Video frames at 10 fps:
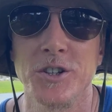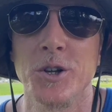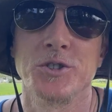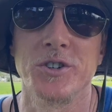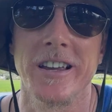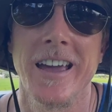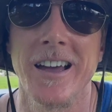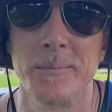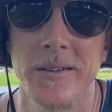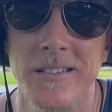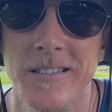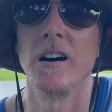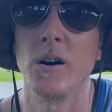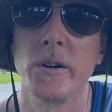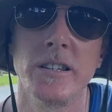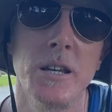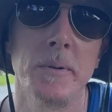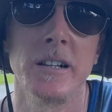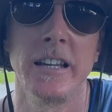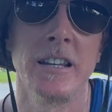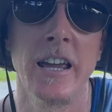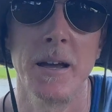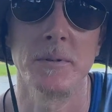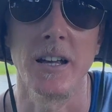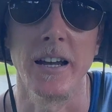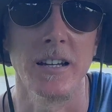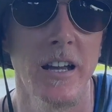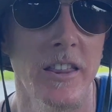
closer to camp. Always keep a clean campsite.